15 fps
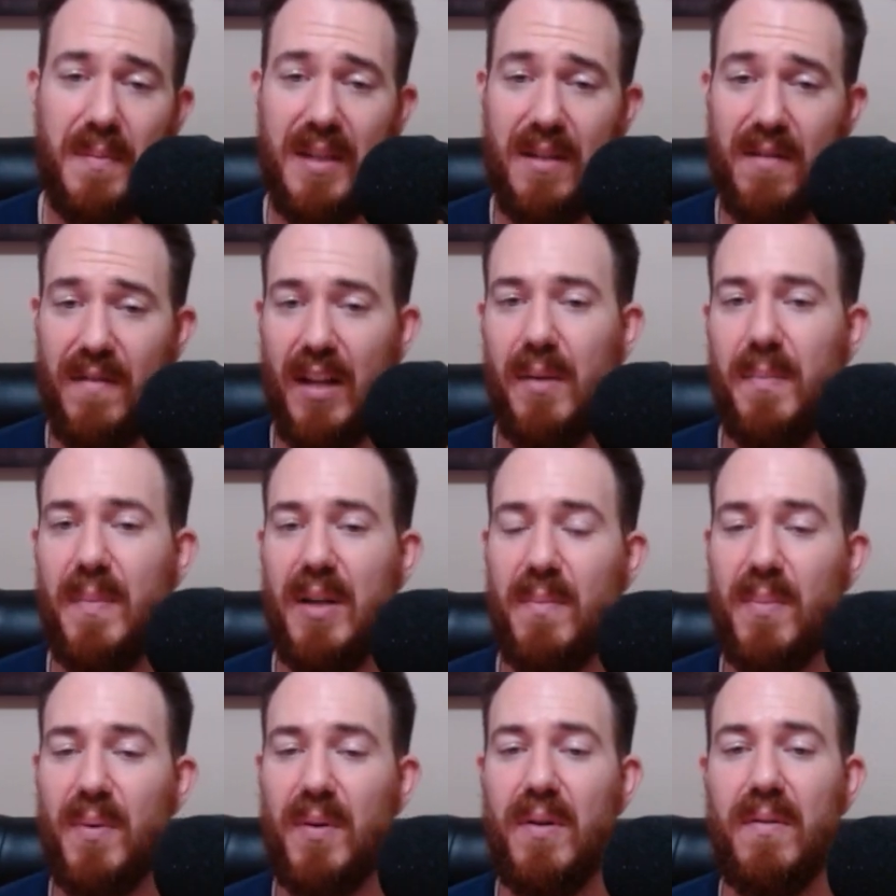develop and
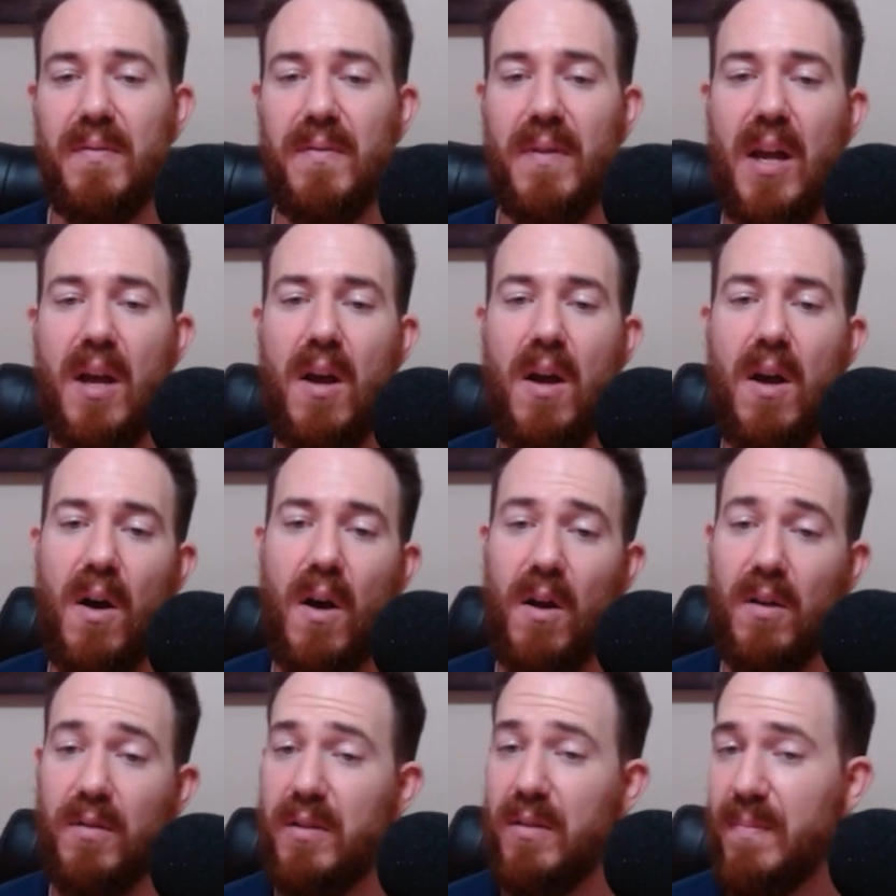improve.
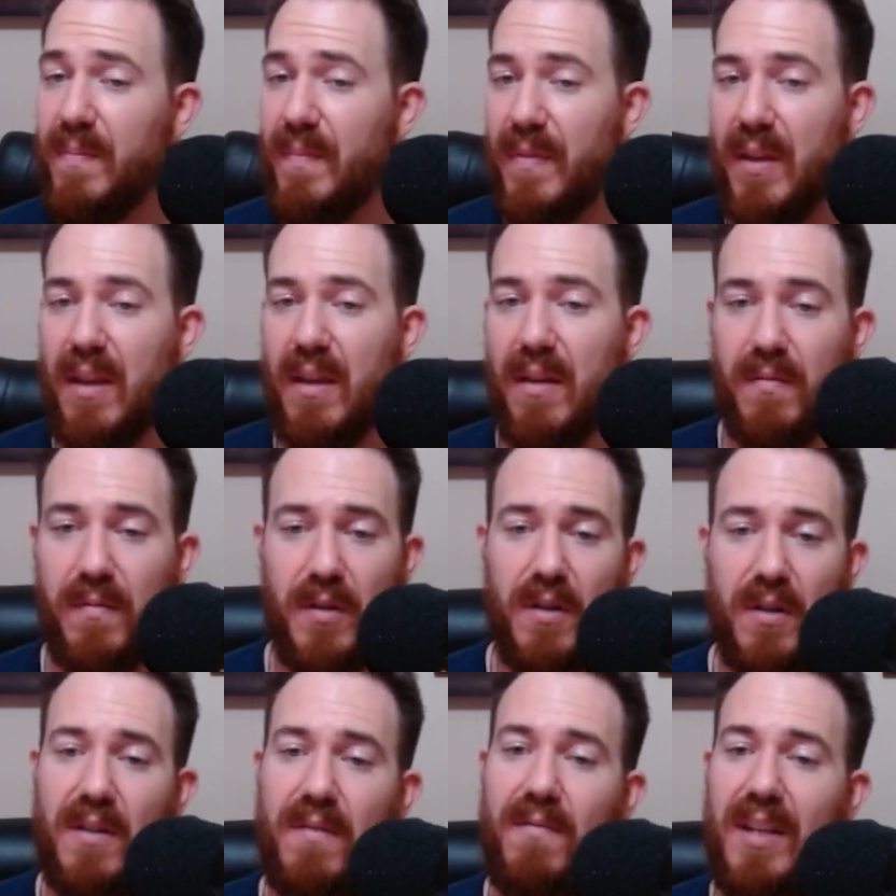Also, for your
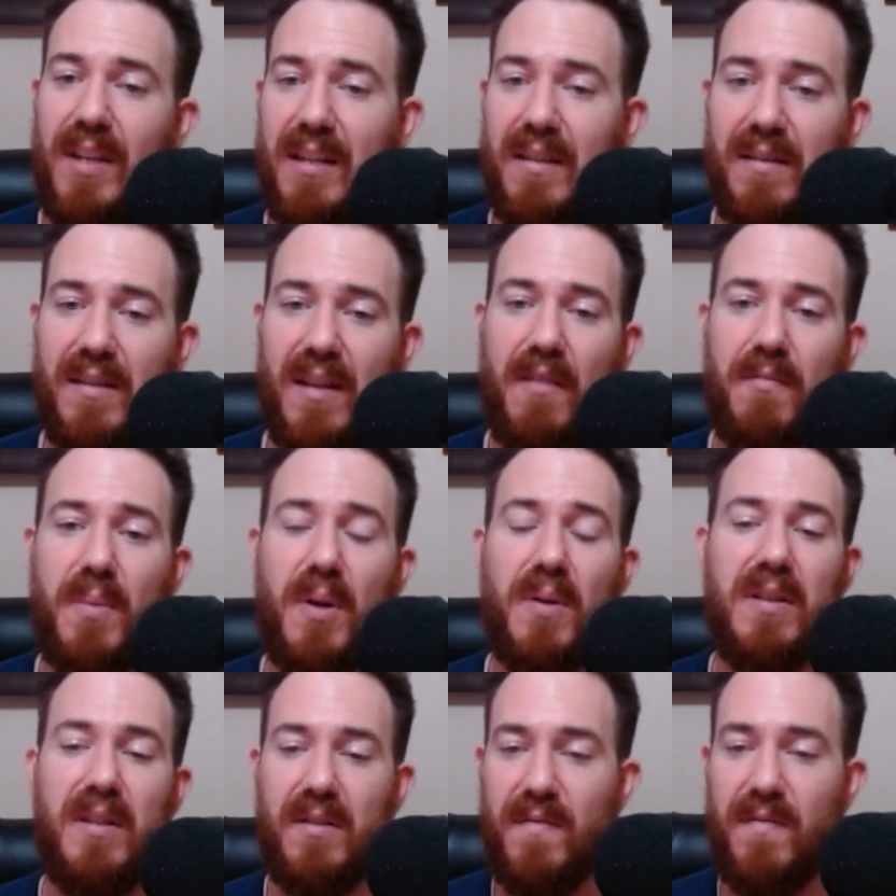convenience, I've
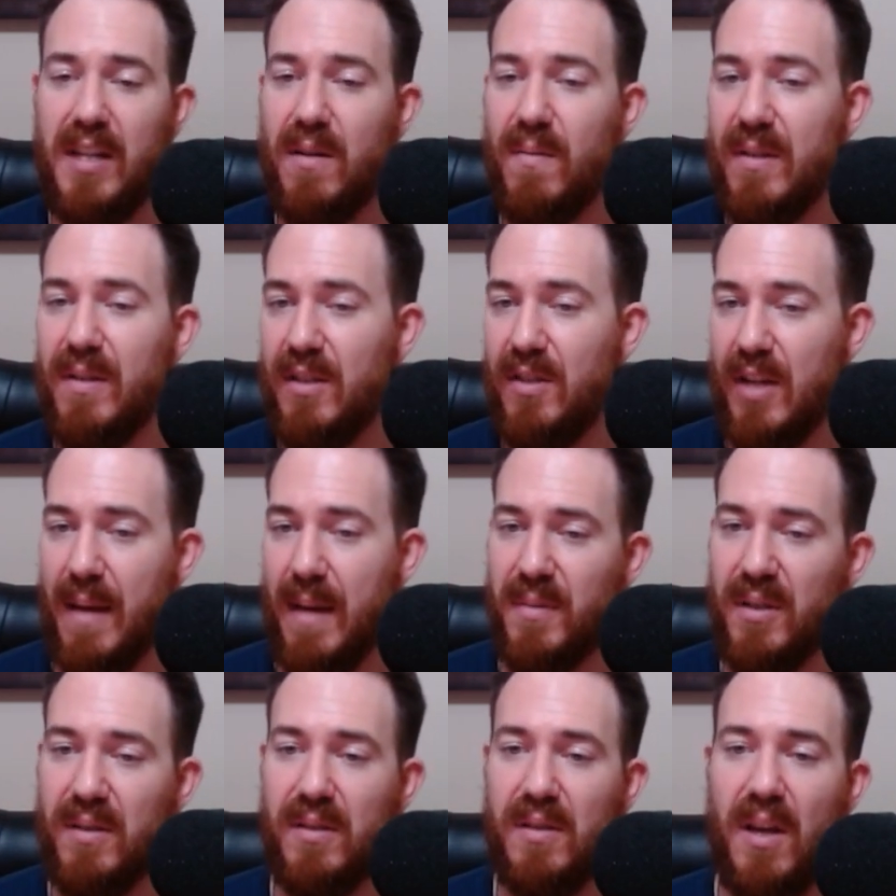broken this video into
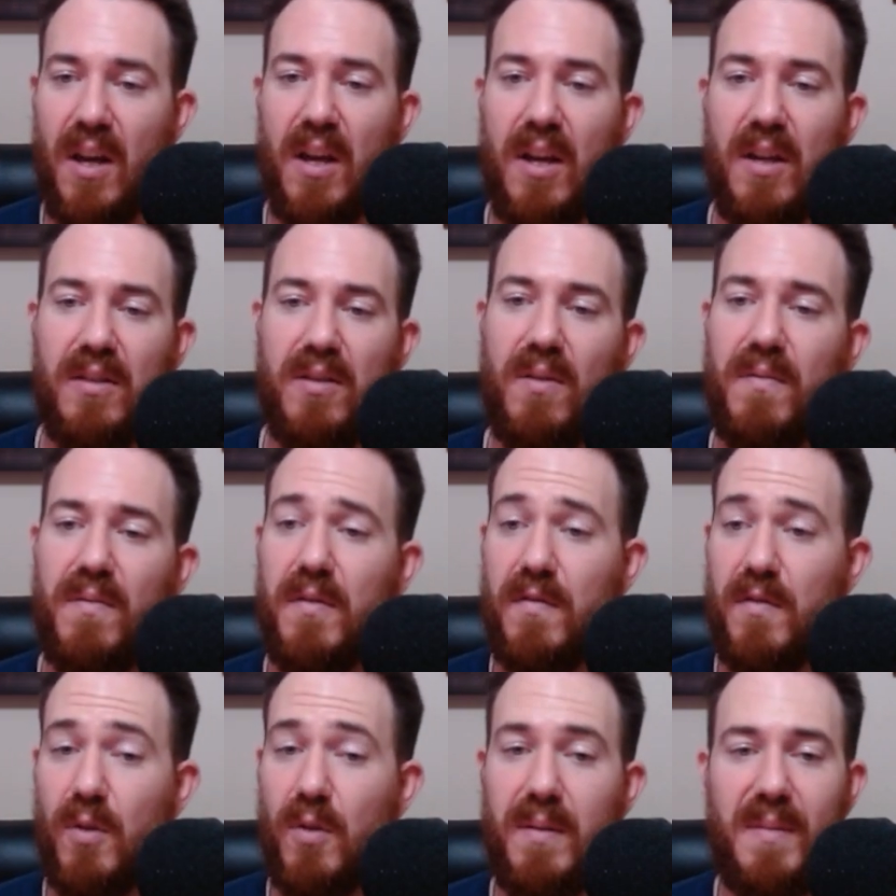chapters, so if you've
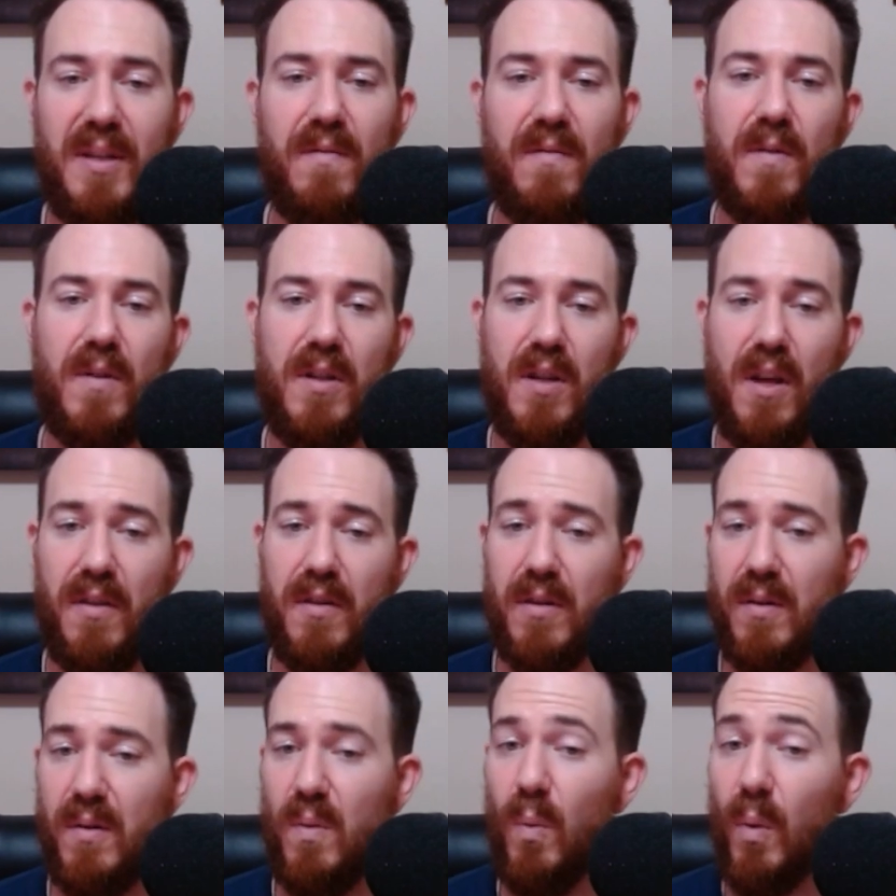joined me for
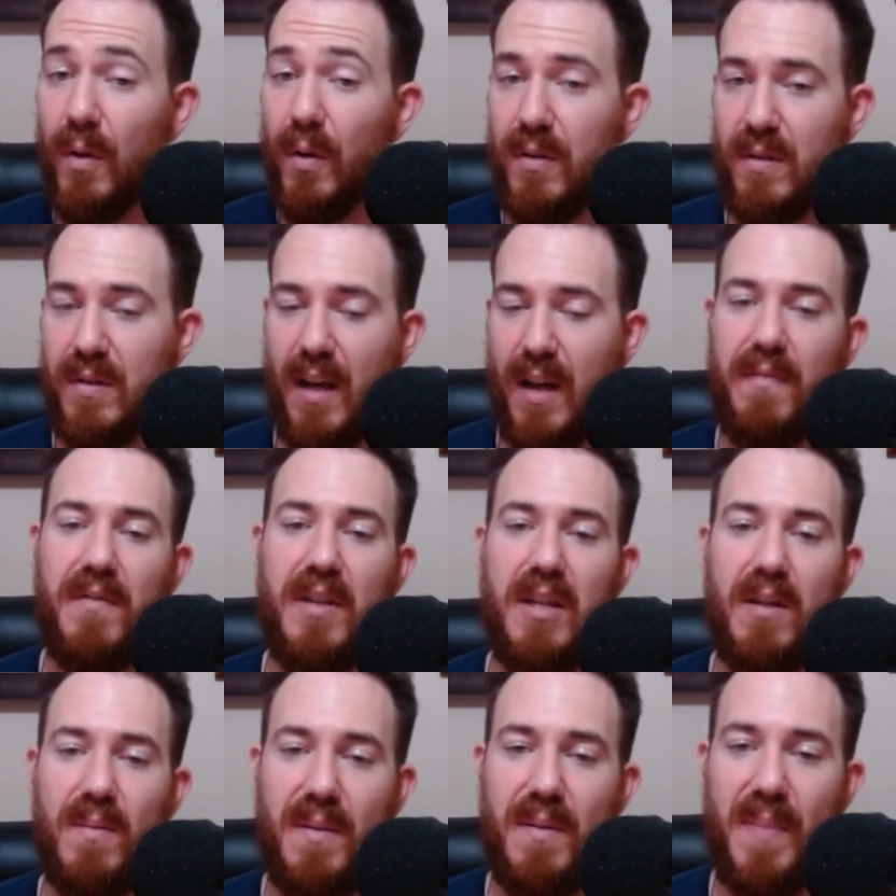another worth your time
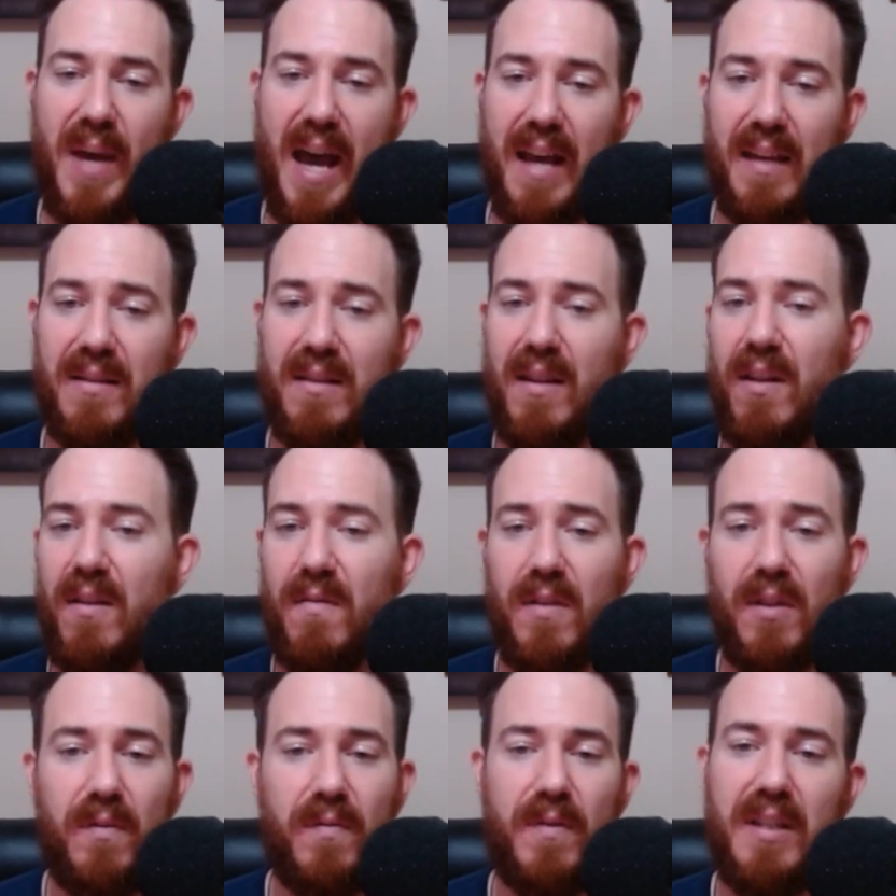video in the past,
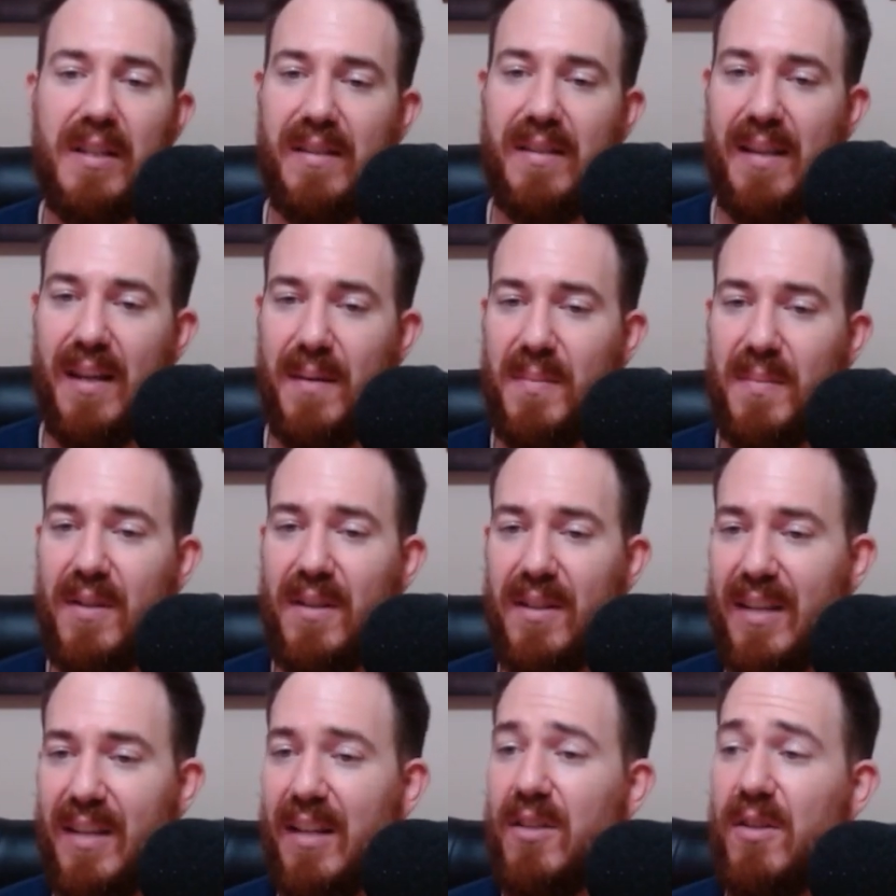feel free to skip to the
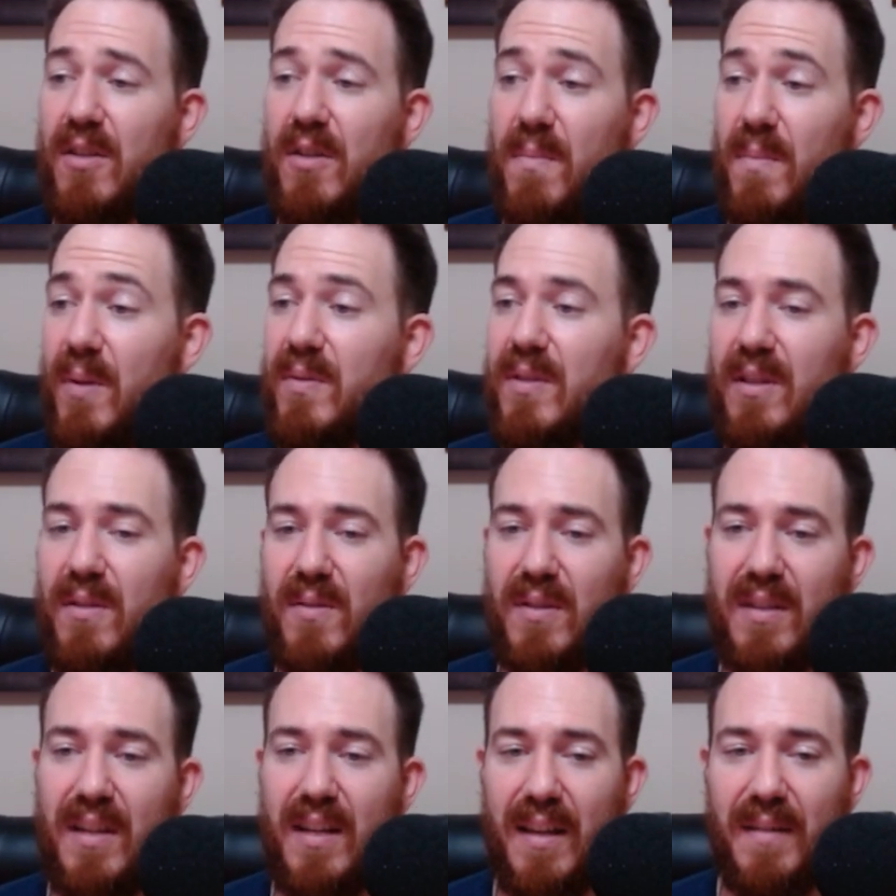section you're most
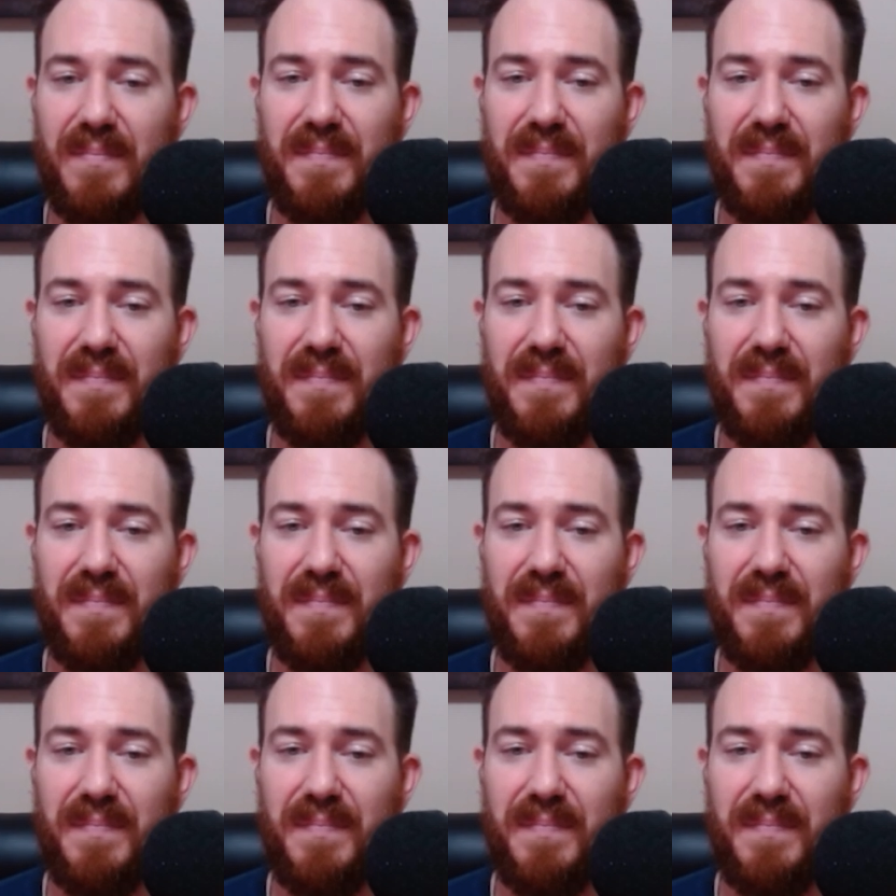interested in.